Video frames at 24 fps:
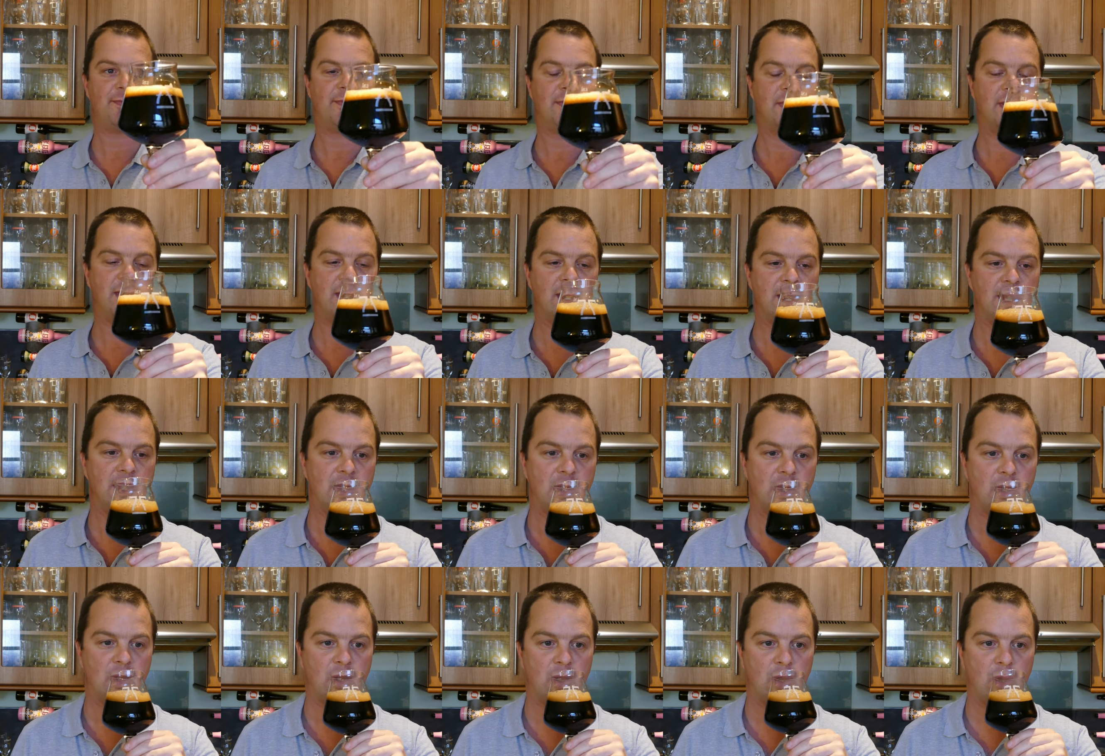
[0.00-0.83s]

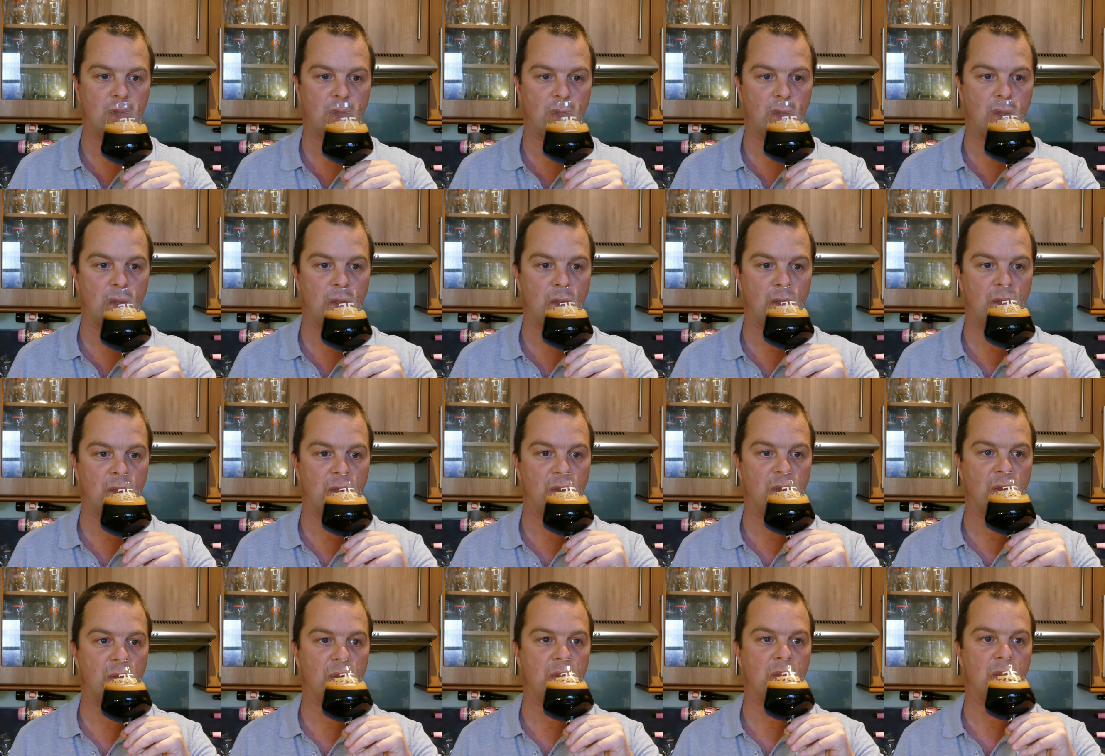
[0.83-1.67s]

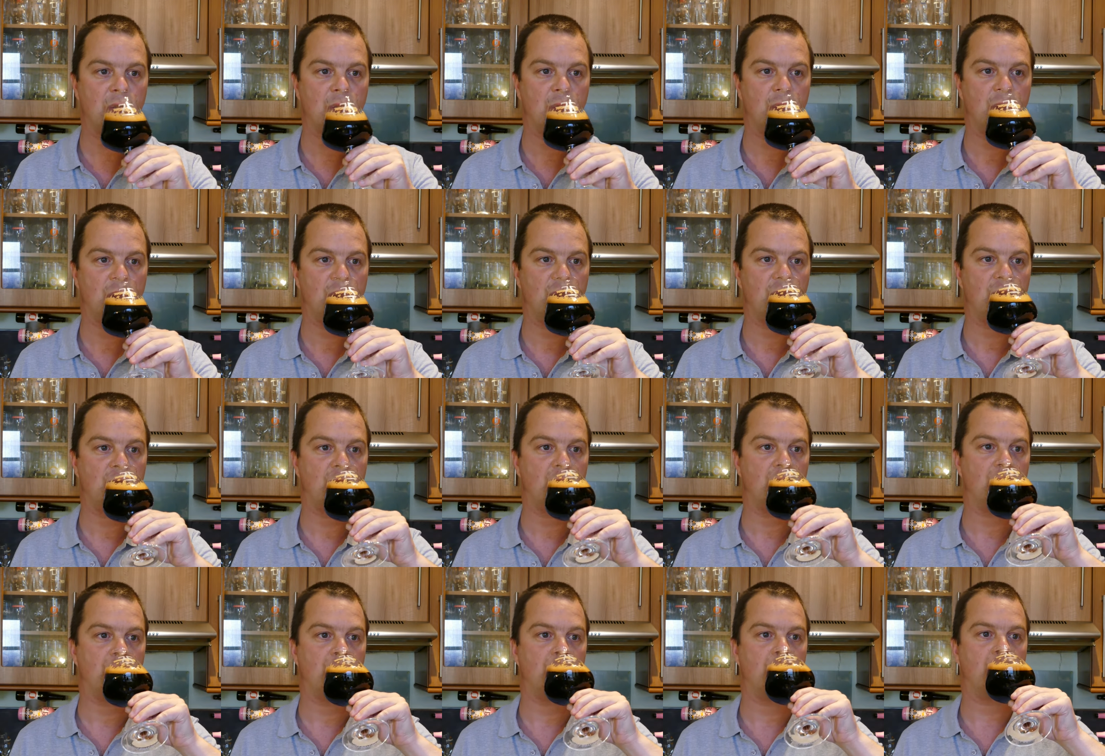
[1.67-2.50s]

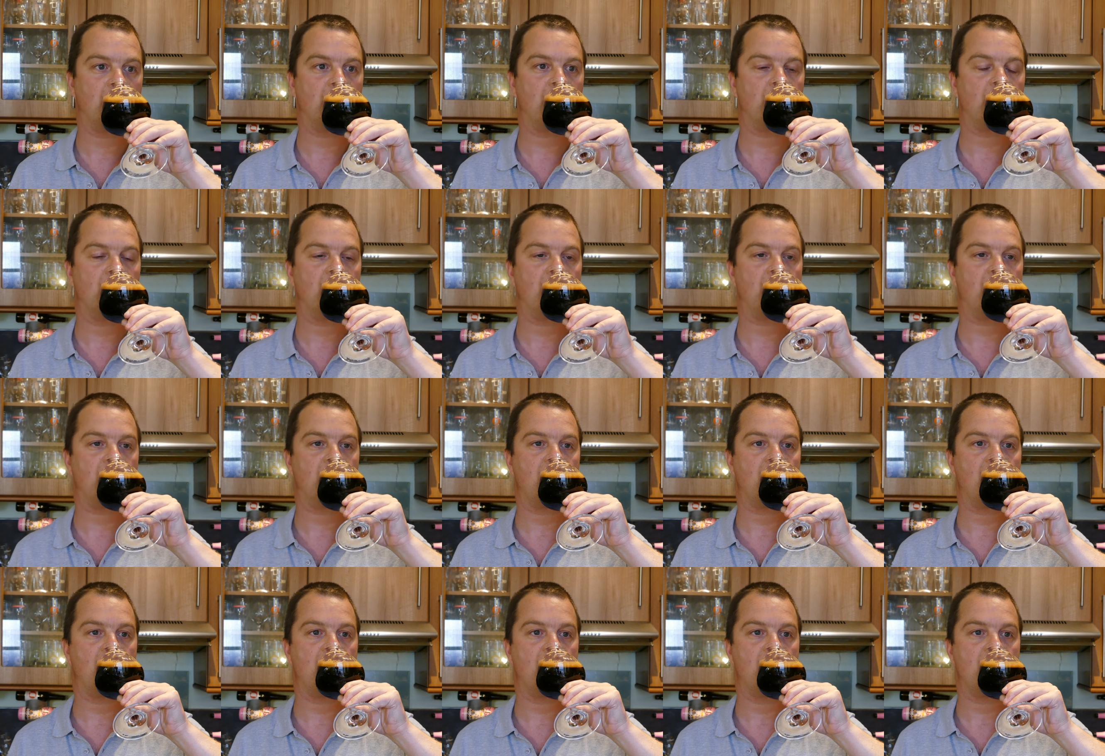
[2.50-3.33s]

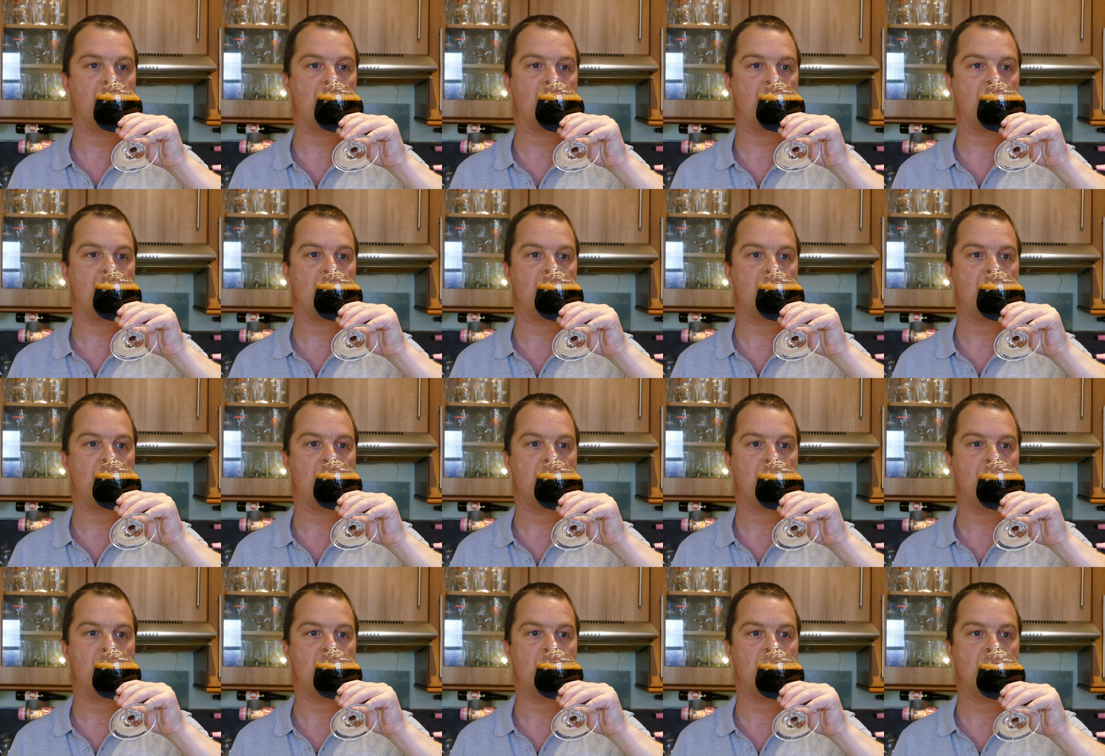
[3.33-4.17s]

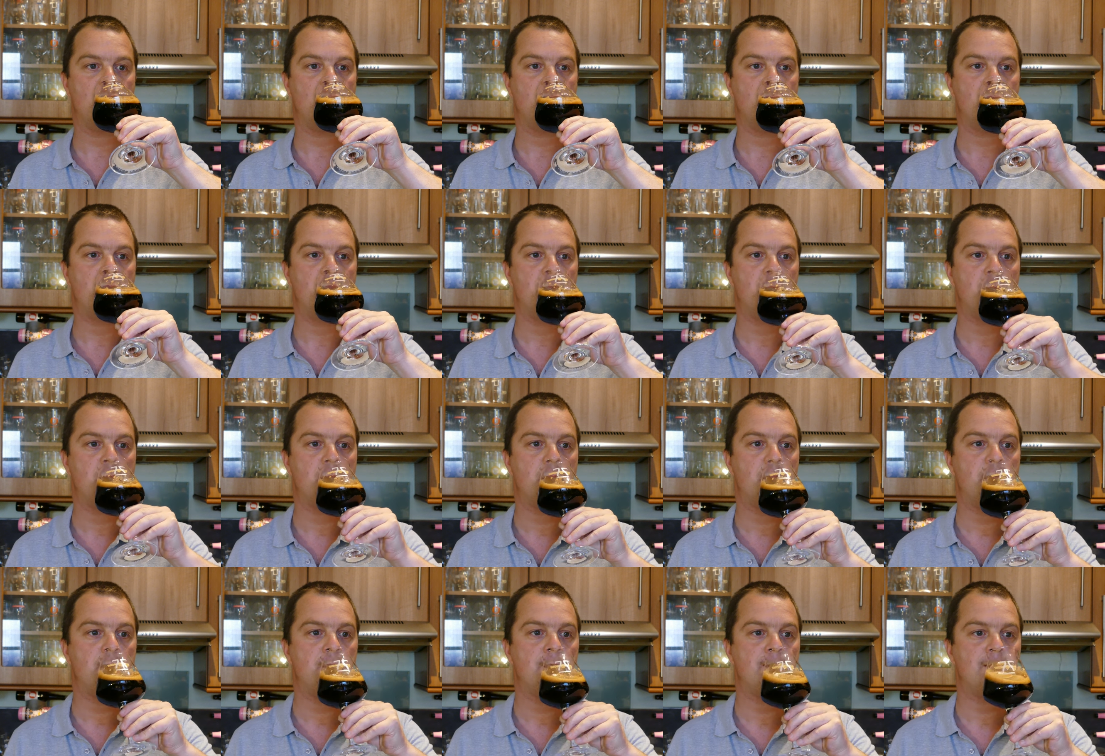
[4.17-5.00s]

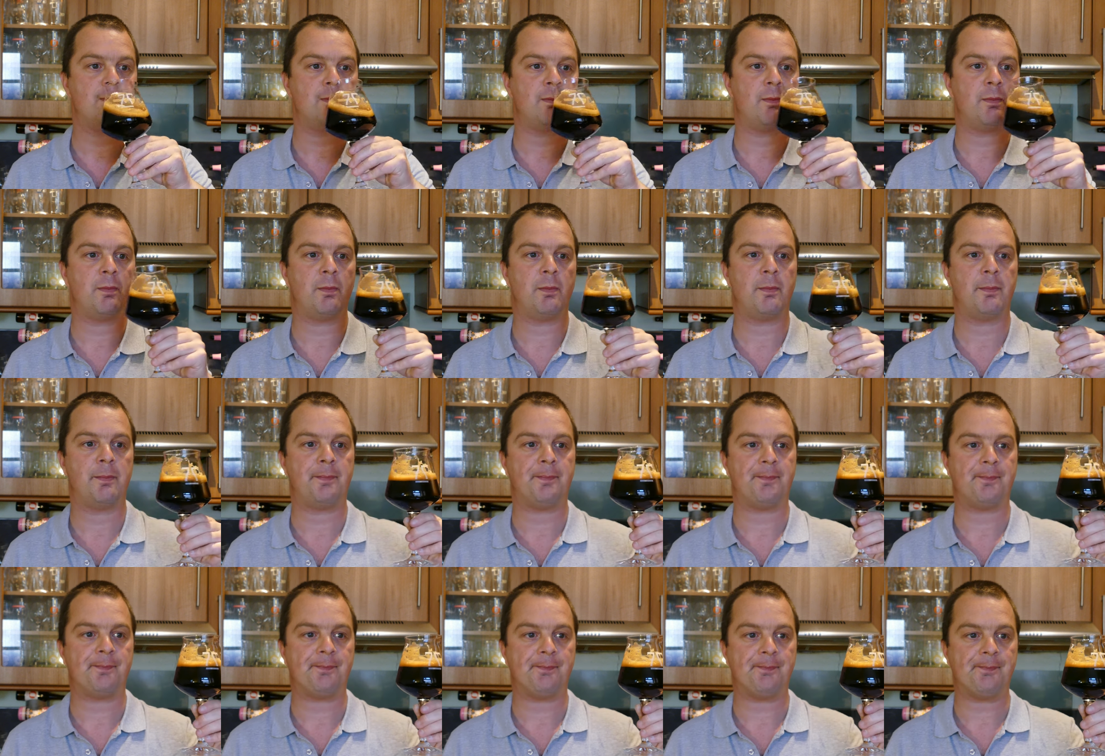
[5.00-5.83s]

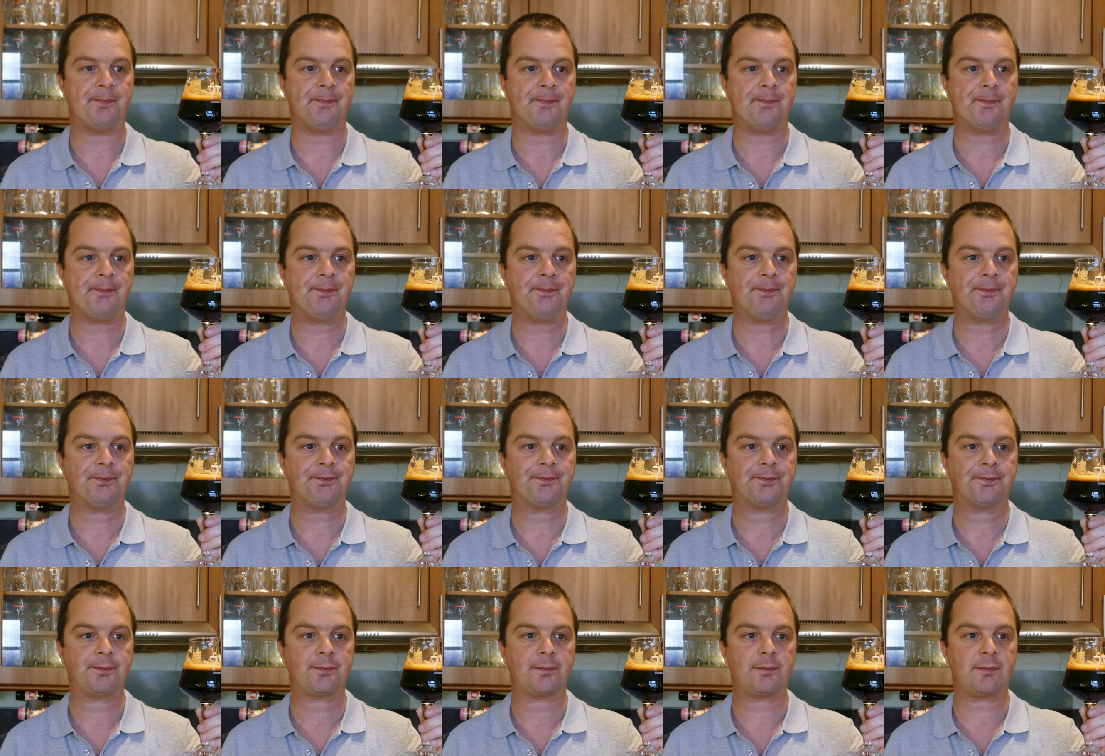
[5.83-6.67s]

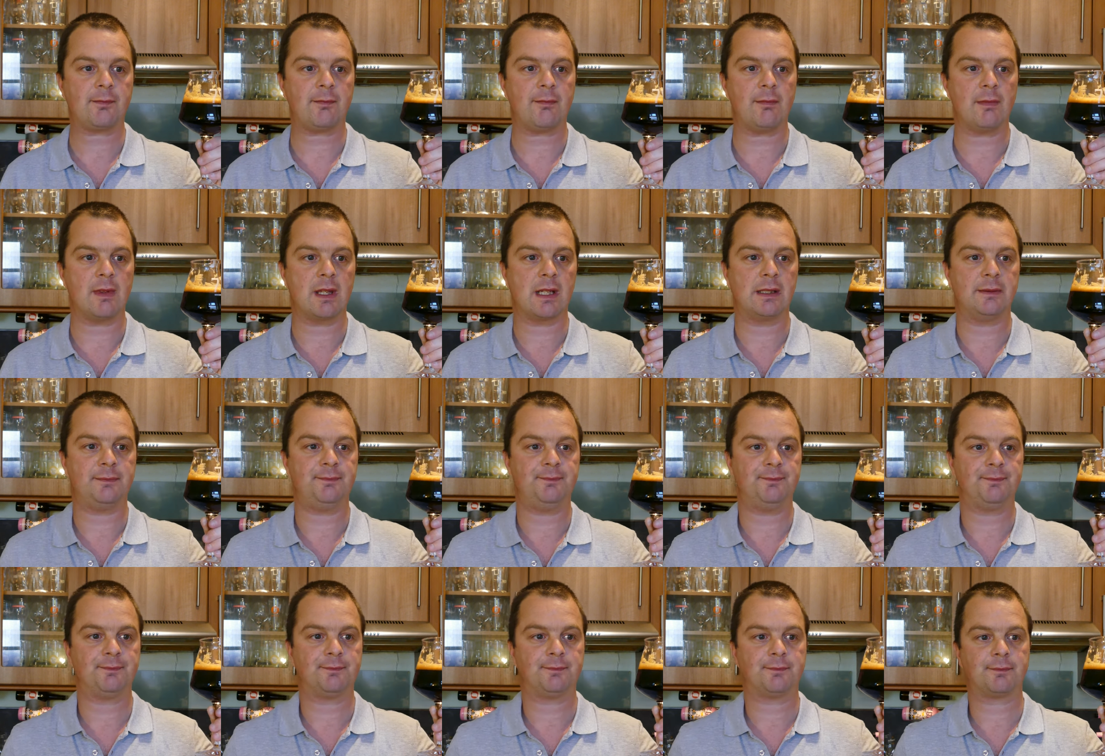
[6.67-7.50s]

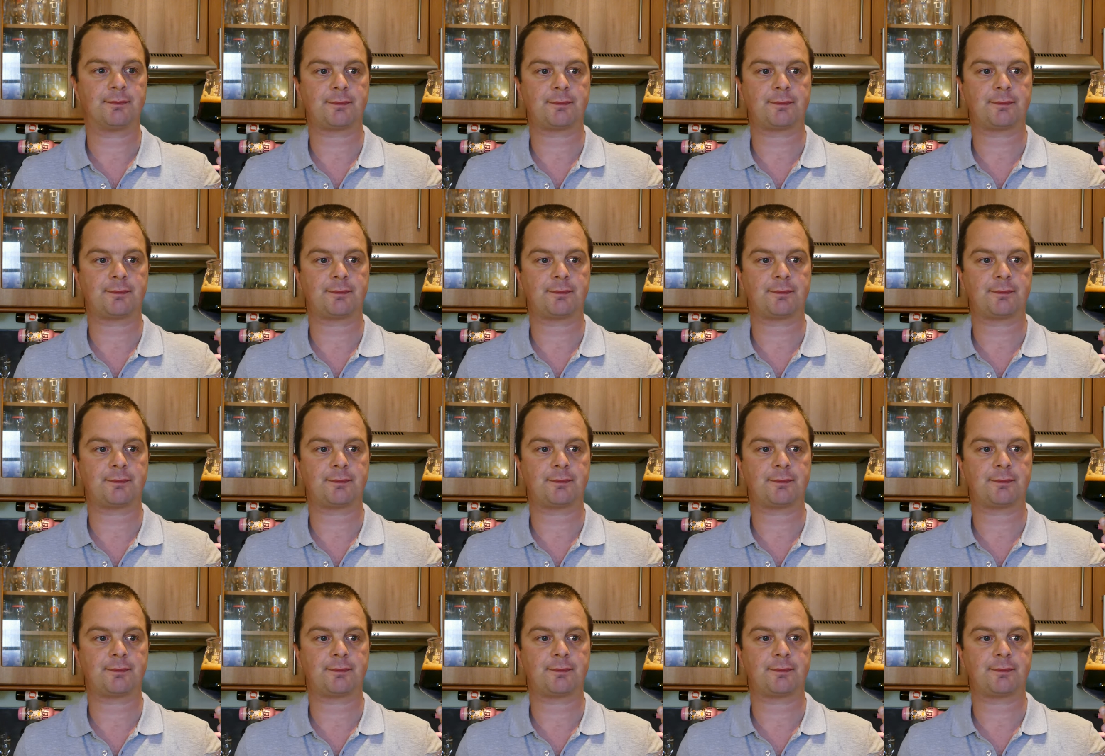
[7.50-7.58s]
(no one is talking)